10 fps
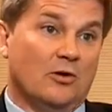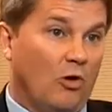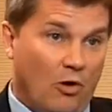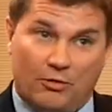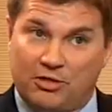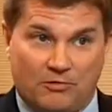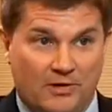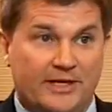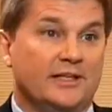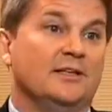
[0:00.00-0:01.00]
All
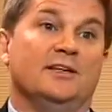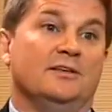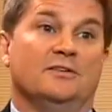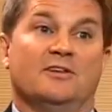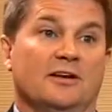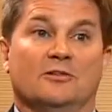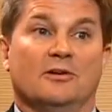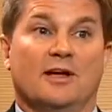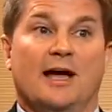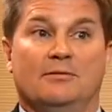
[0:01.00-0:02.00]
three you need to take a
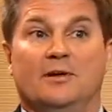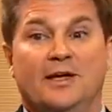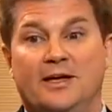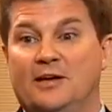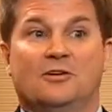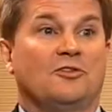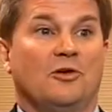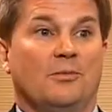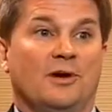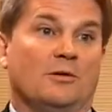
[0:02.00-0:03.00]
look at in
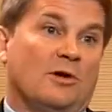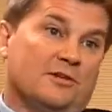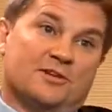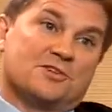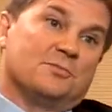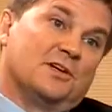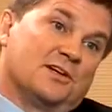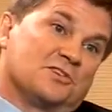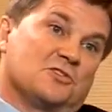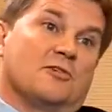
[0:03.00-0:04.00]
determining whether you should be
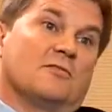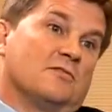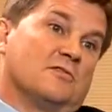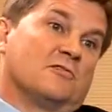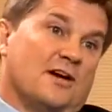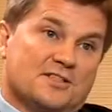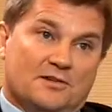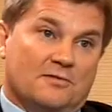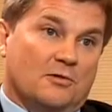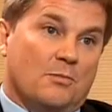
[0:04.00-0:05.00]
conservative,
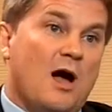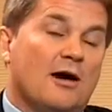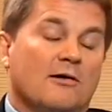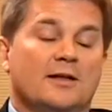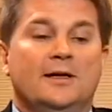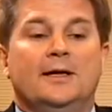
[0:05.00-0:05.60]
aggressive, or moderate.